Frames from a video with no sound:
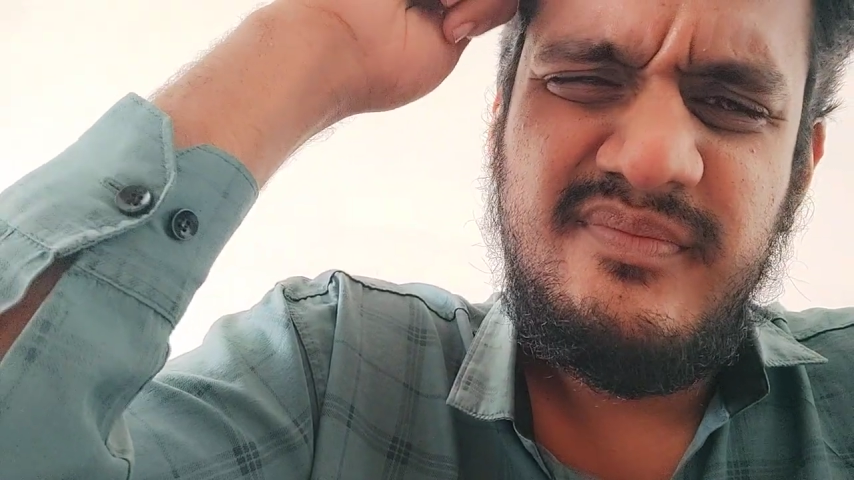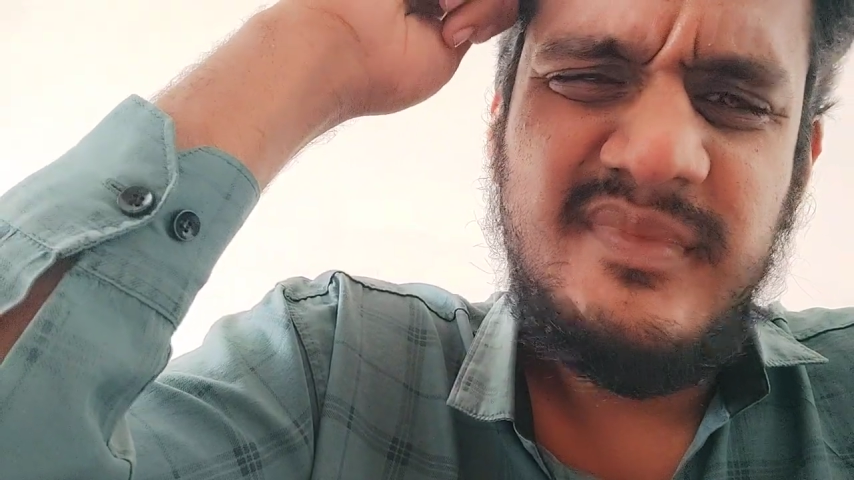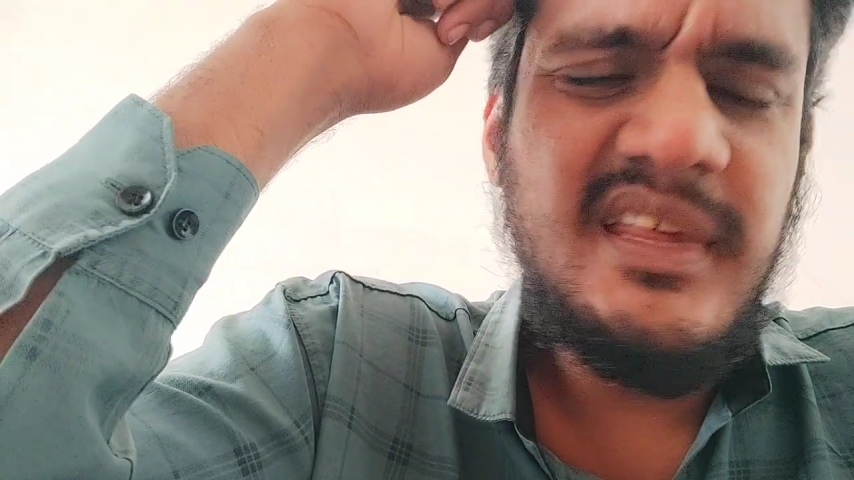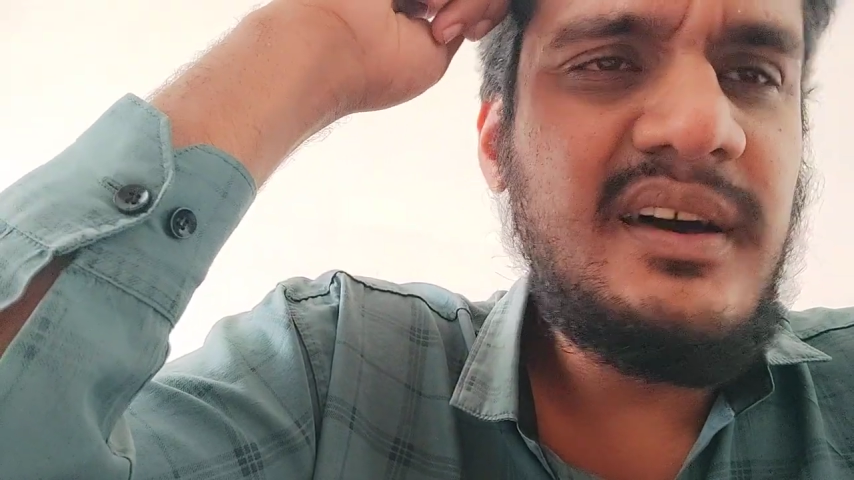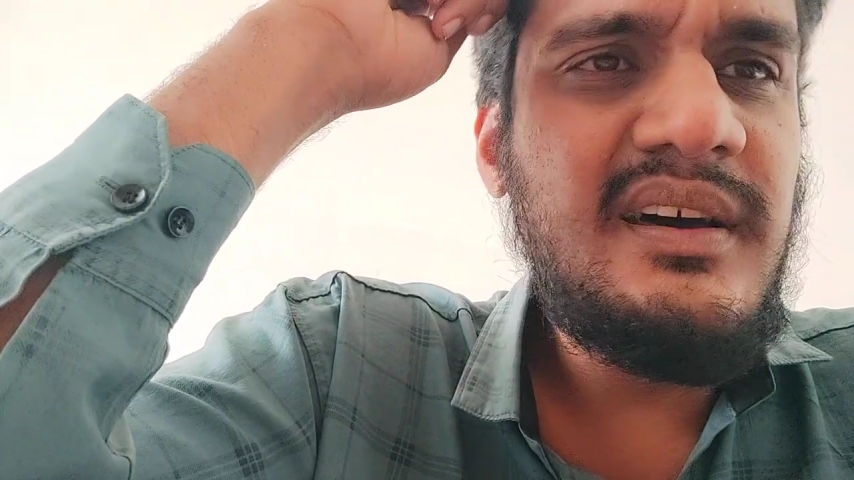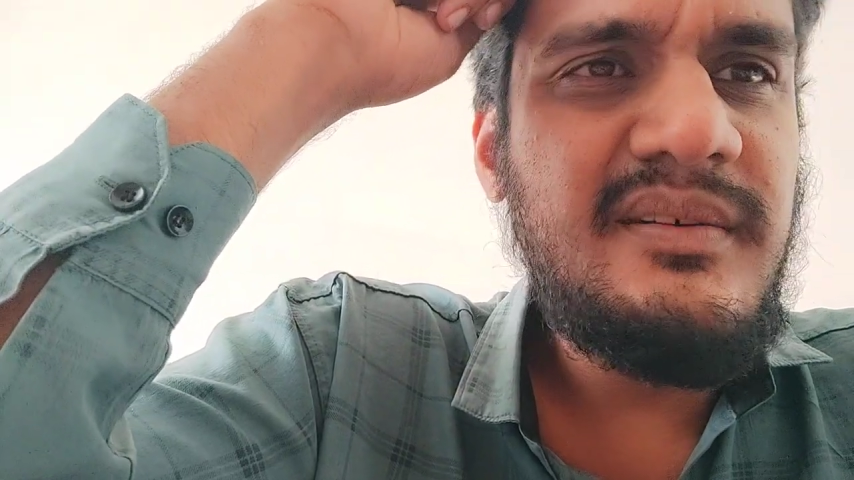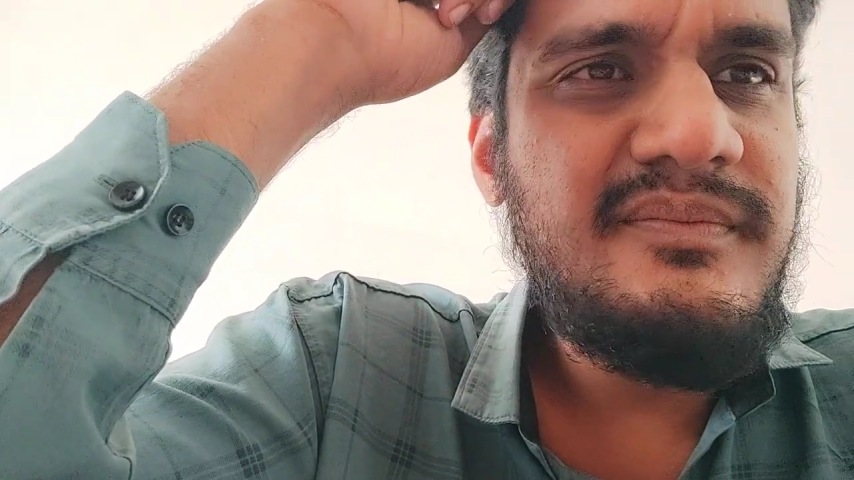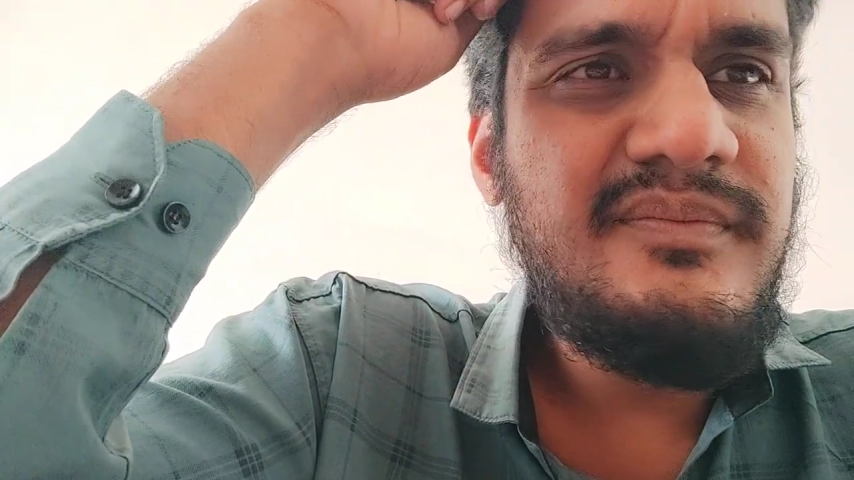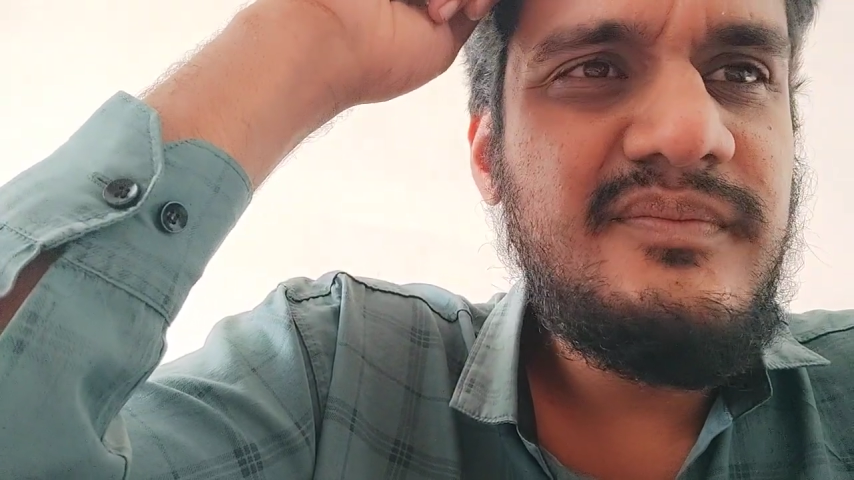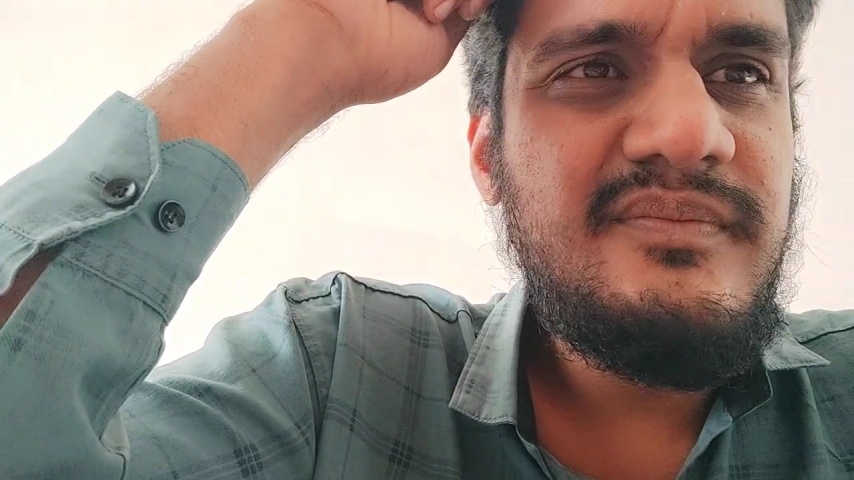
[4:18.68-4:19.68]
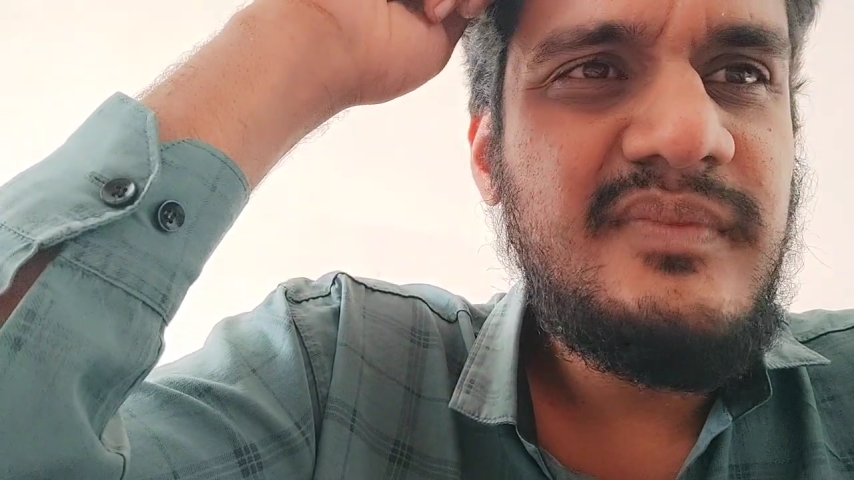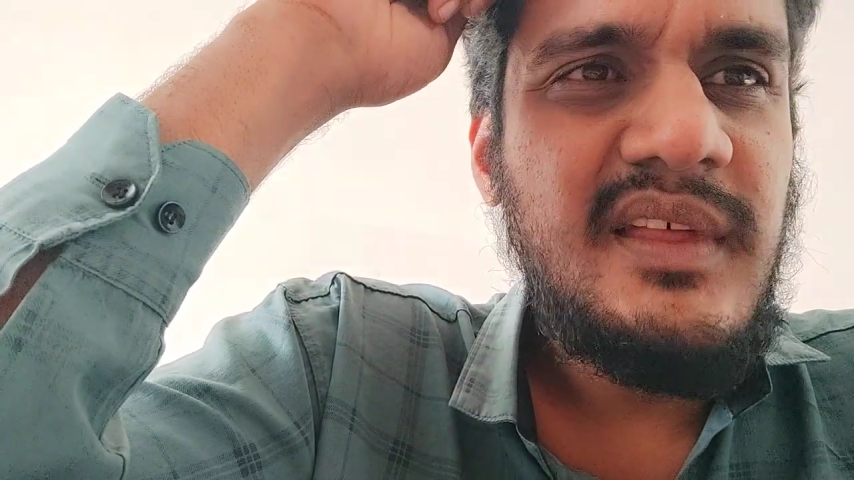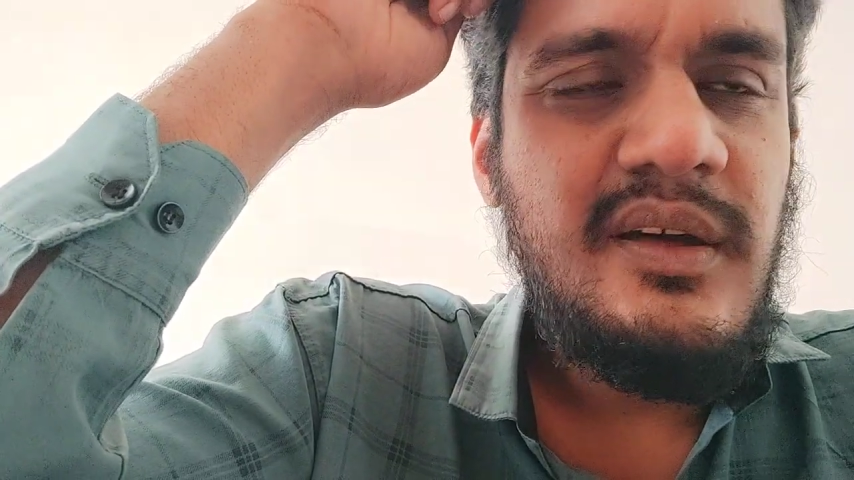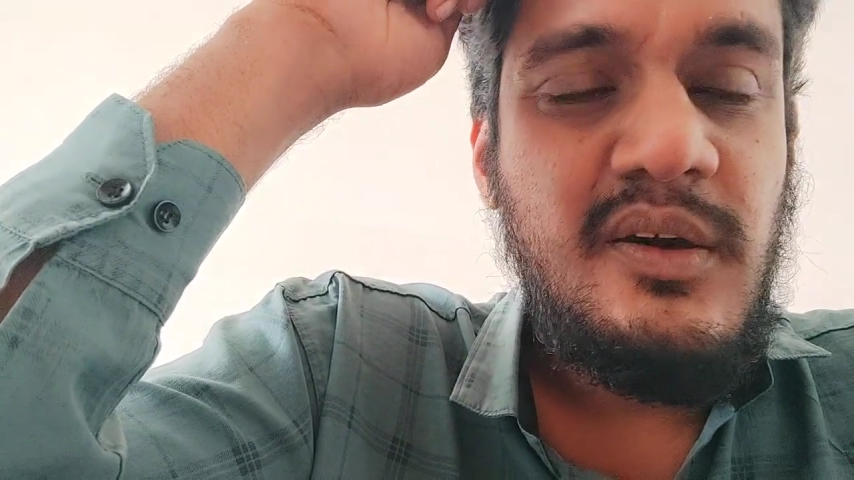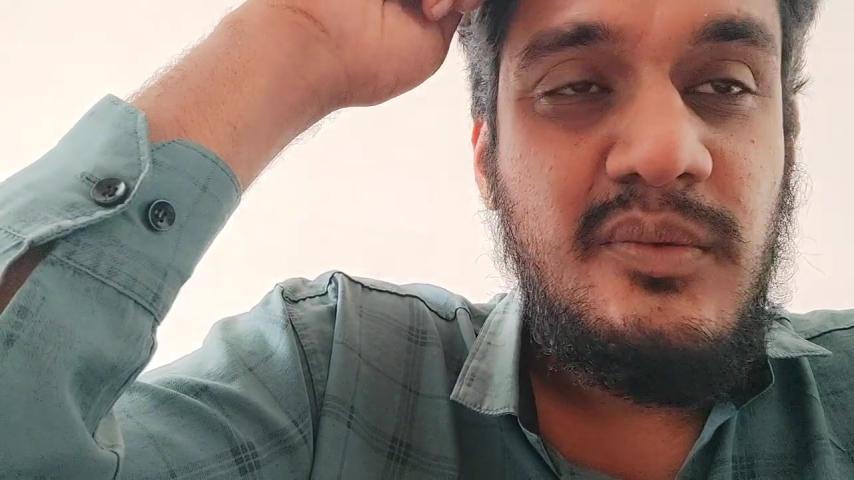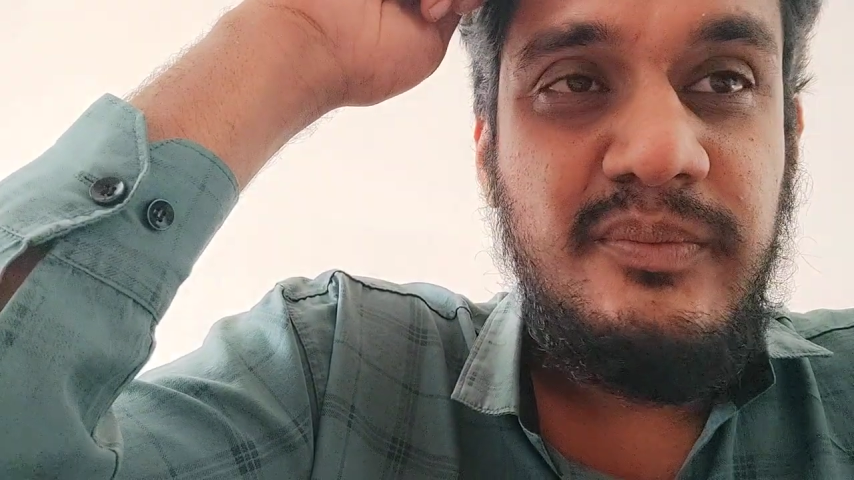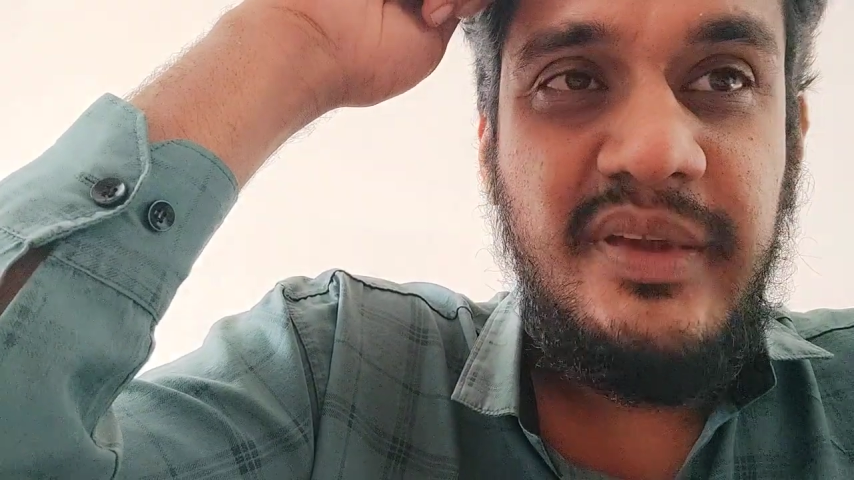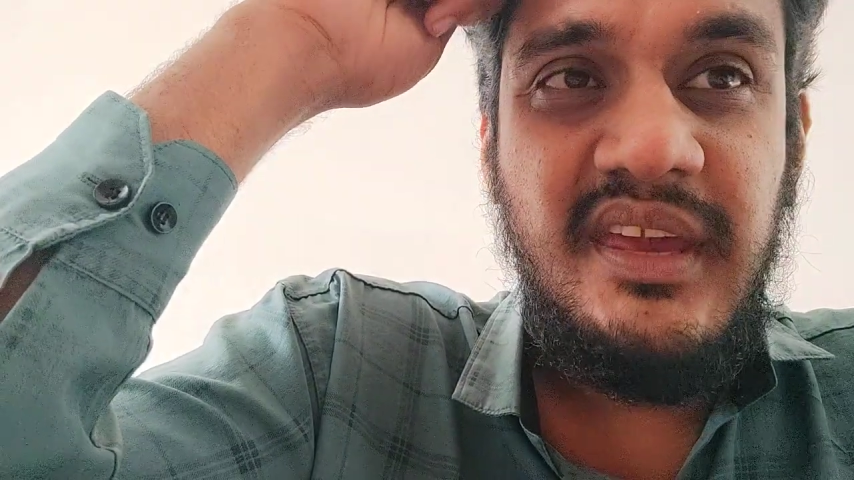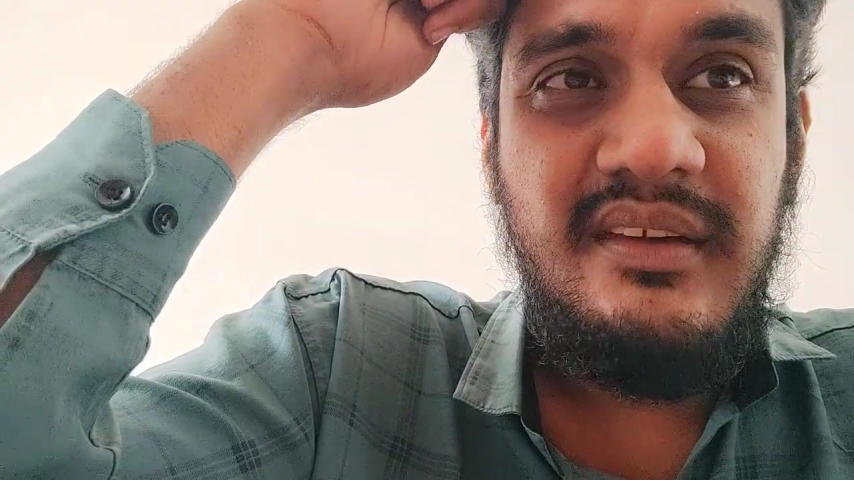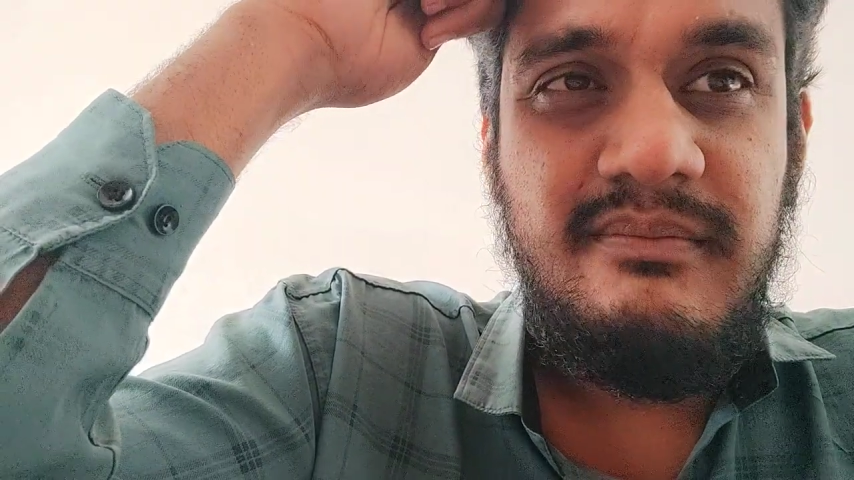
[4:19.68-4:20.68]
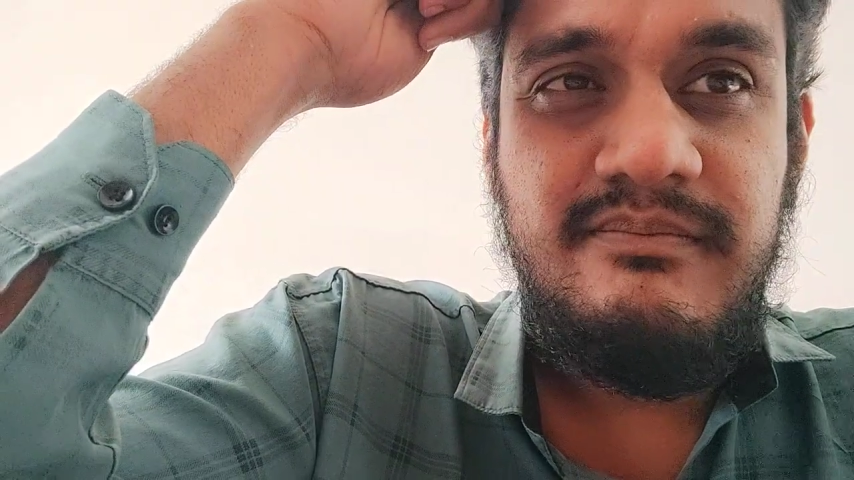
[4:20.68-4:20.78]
The P